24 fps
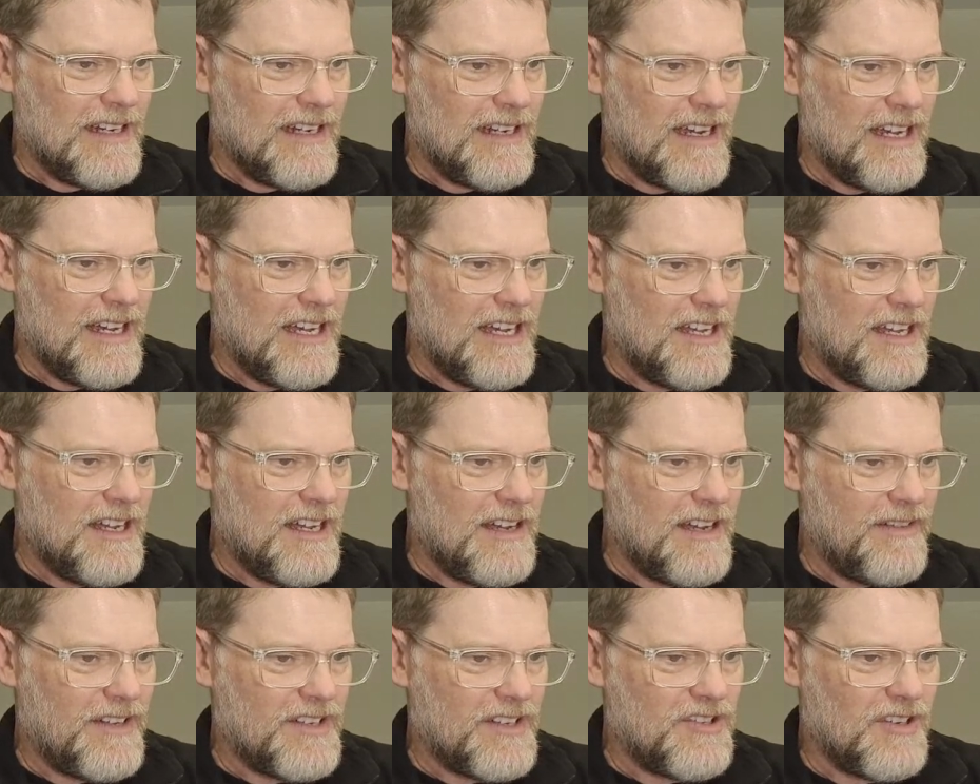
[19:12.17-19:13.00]

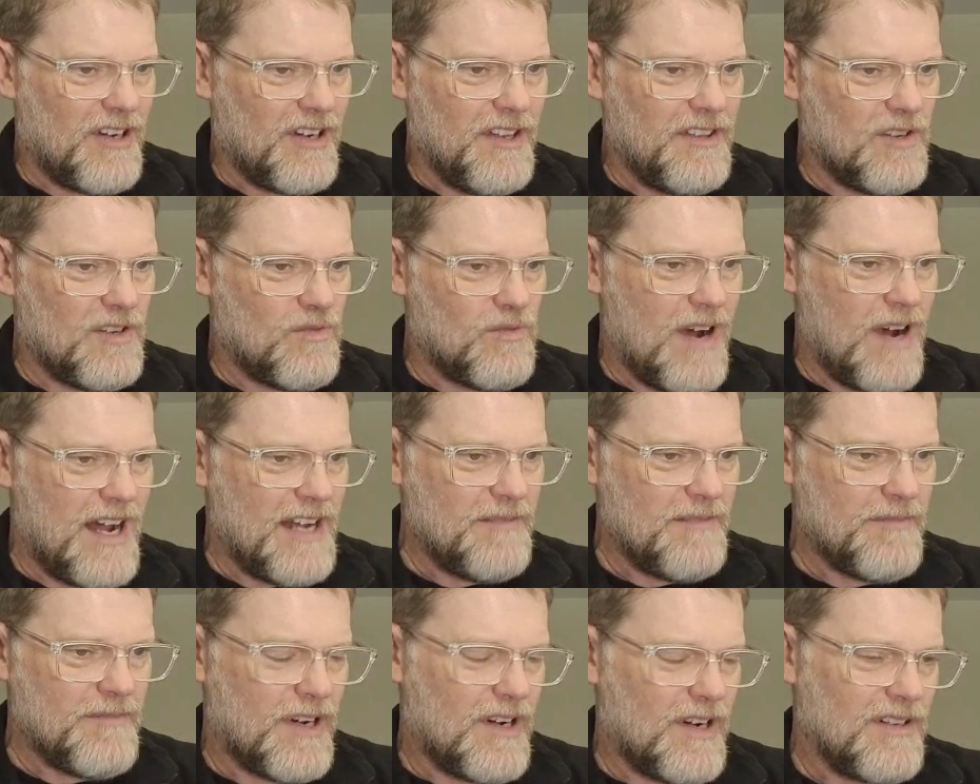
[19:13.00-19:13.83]
Have I tried the
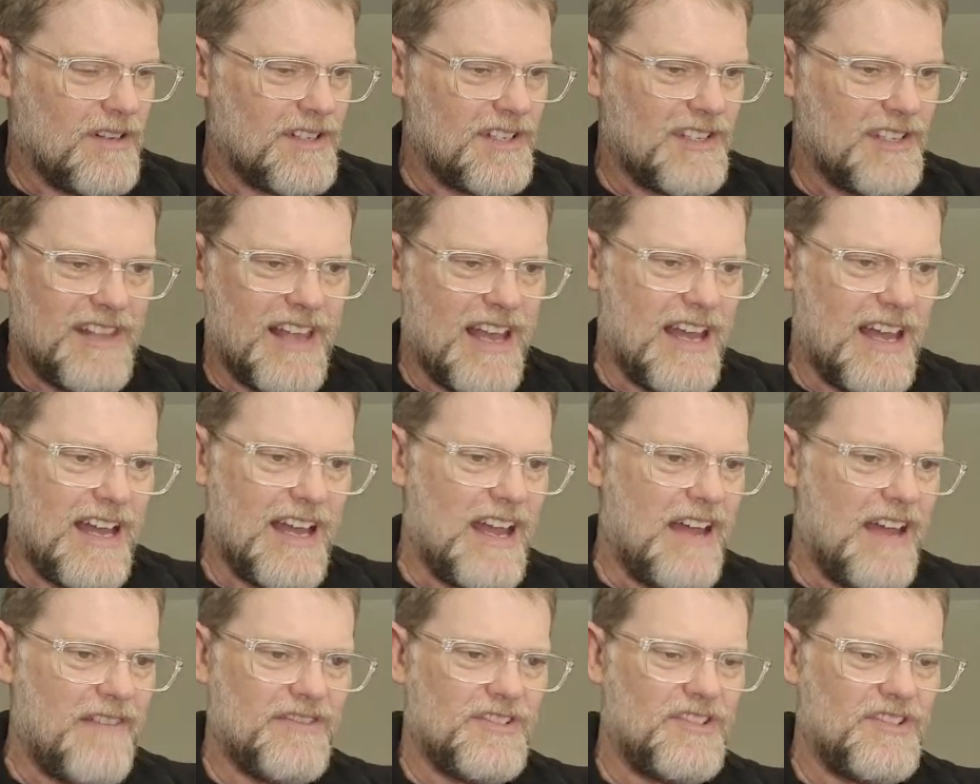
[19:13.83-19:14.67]
one box? No,
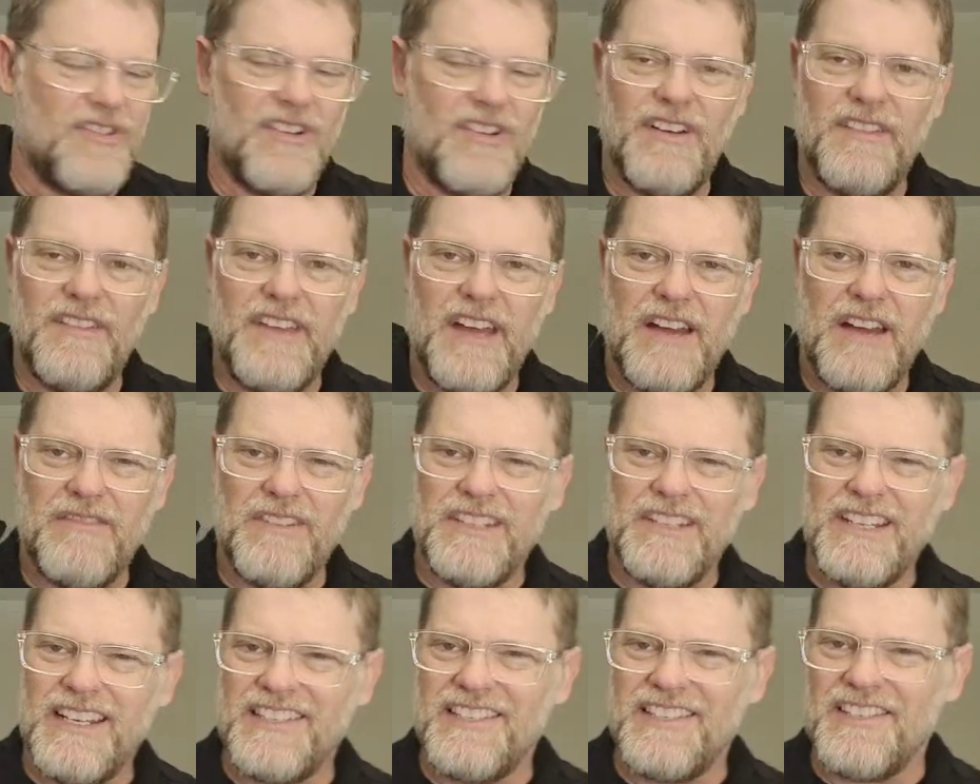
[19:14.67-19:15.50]
I haven't tried that
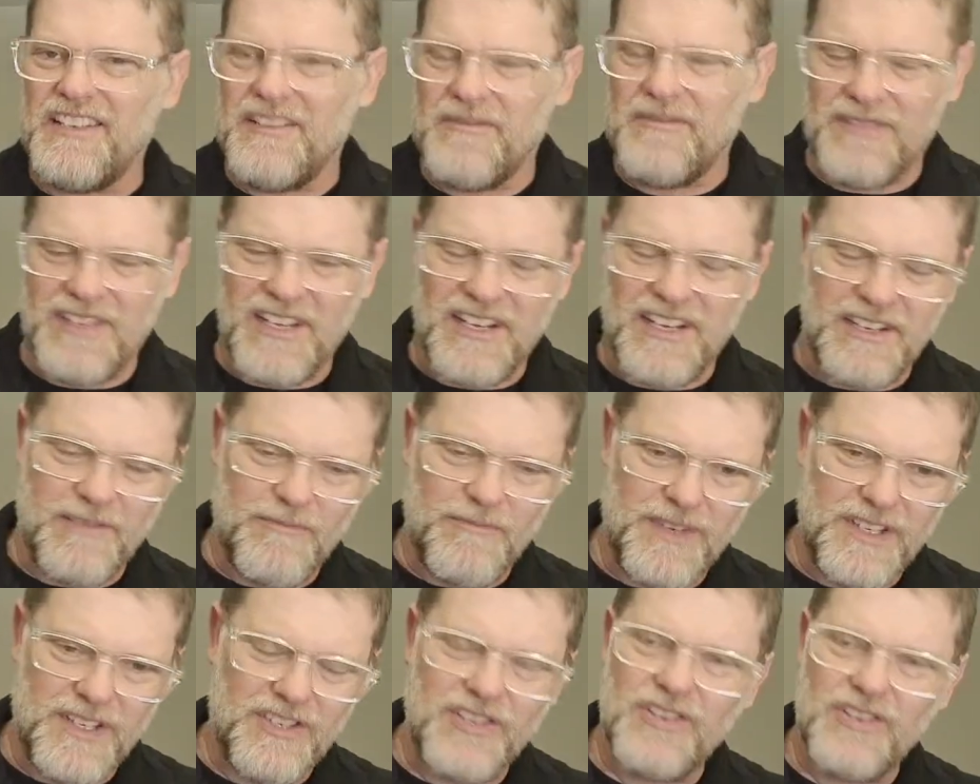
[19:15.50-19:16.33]
one. That seems like a
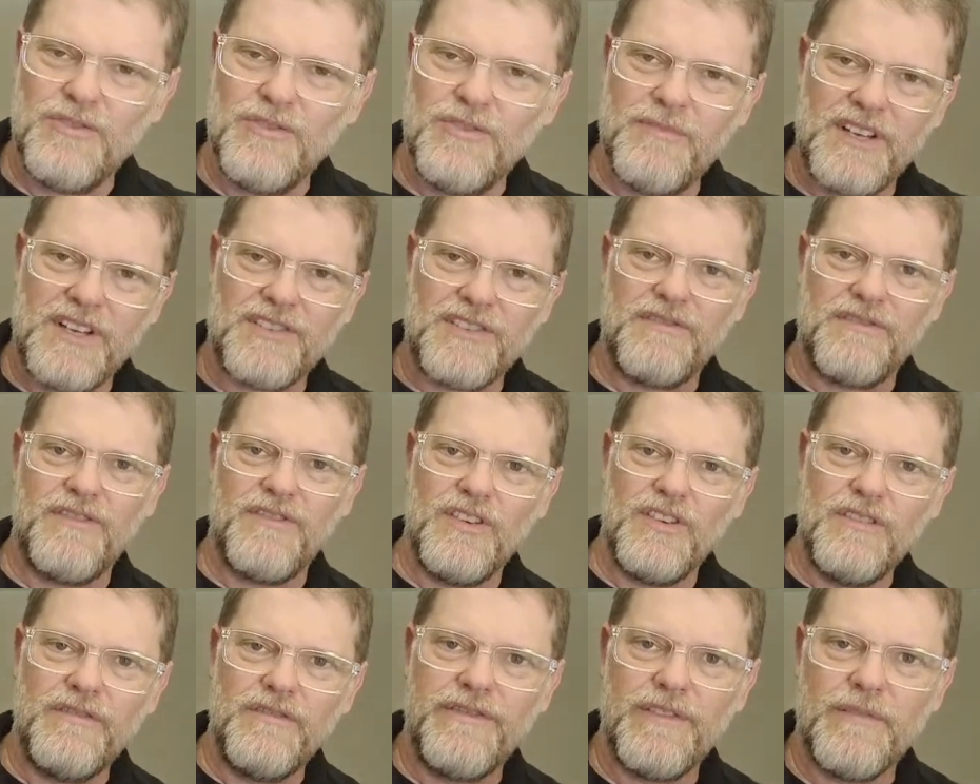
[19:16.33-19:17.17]
bit too much
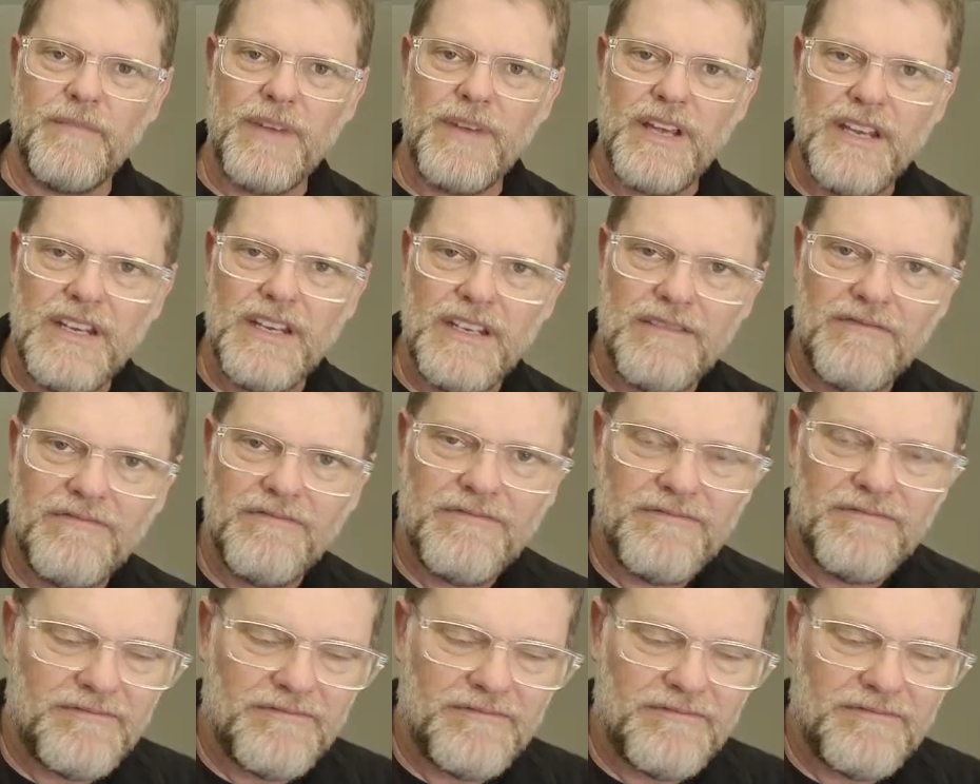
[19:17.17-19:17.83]
food for me.